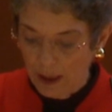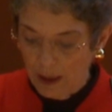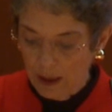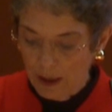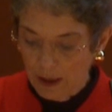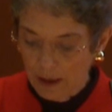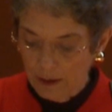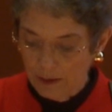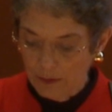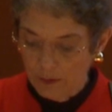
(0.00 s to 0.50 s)

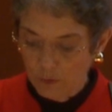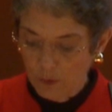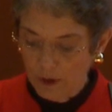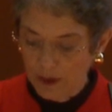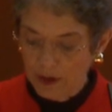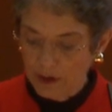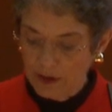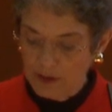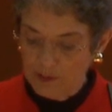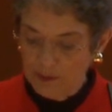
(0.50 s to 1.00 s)
uh,
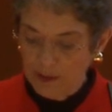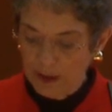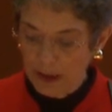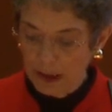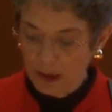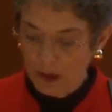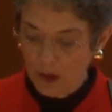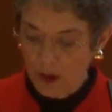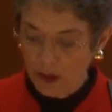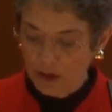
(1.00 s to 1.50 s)
where there's been
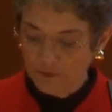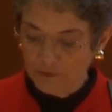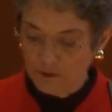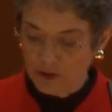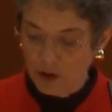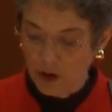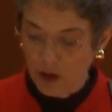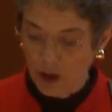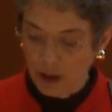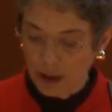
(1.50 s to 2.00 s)
a lot of
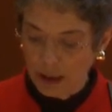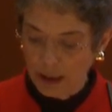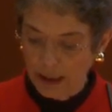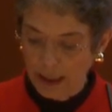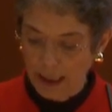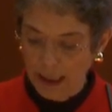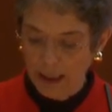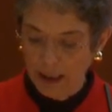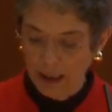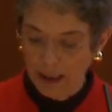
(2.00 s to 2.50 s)

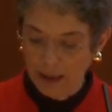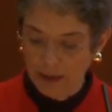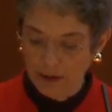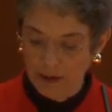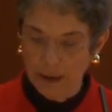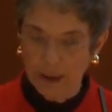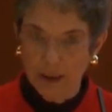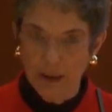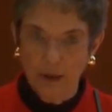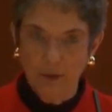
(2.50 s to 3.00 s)
talk,
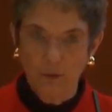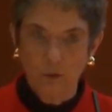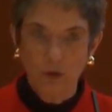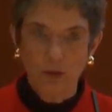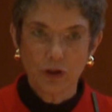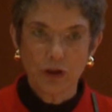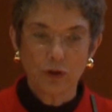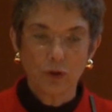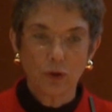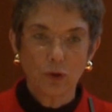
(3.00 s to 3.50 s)
and
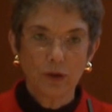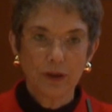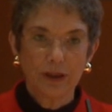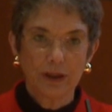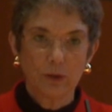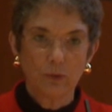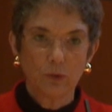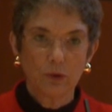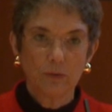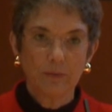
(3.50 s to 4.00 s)
we're told
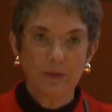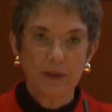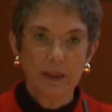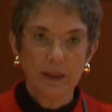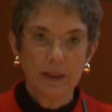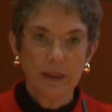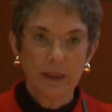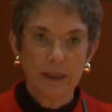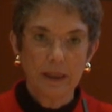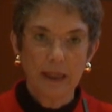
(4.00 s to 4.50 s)
there will
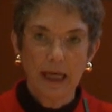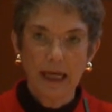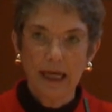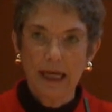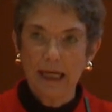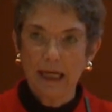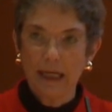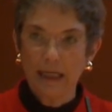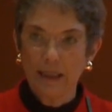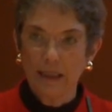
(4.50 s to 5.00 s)
be
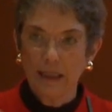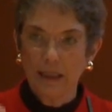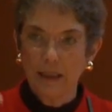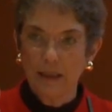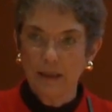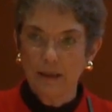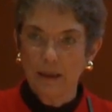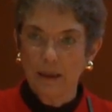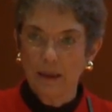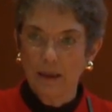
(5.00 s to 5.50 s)

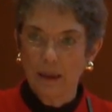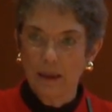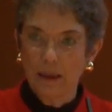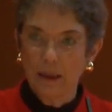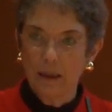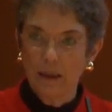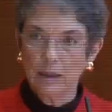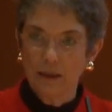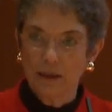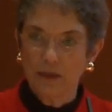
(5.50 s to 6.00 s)
a
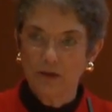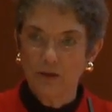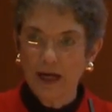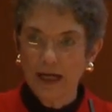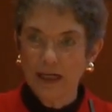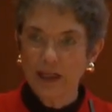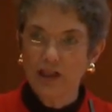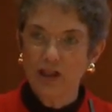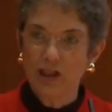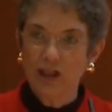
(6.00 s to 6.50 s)
uh,
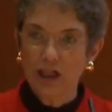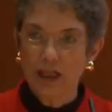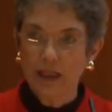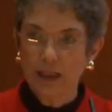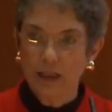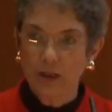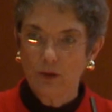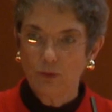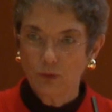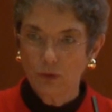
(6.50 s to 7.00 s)

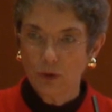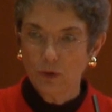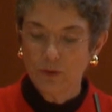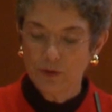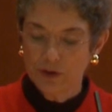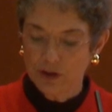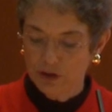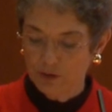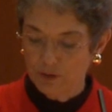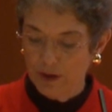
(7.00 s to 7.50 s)
strategy,
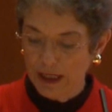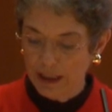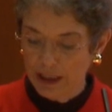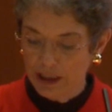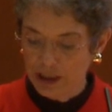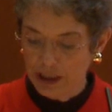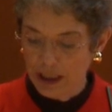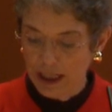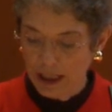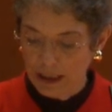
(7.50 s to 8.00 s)
growth
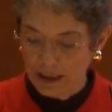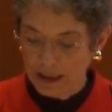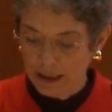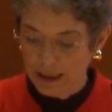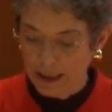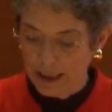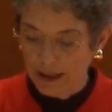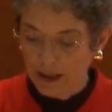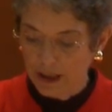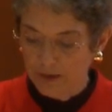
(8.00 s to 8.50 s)
strategy,
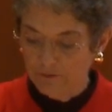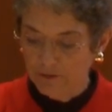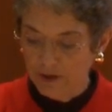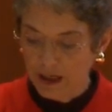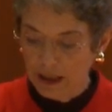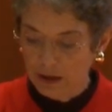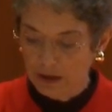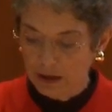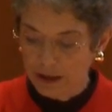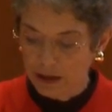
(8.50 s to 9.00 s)
actually
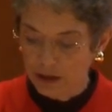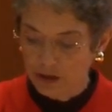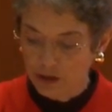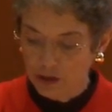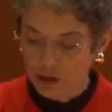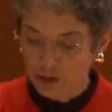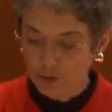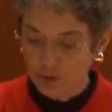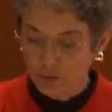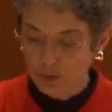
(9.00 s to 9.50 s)
unveiled in
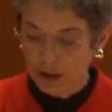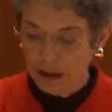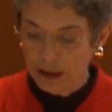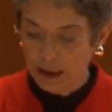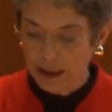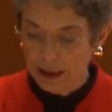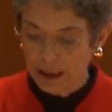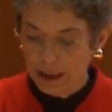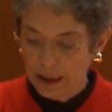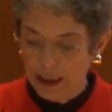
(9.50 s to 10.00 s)

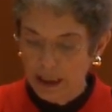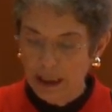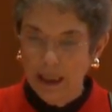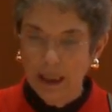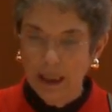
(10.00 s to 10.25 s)
June.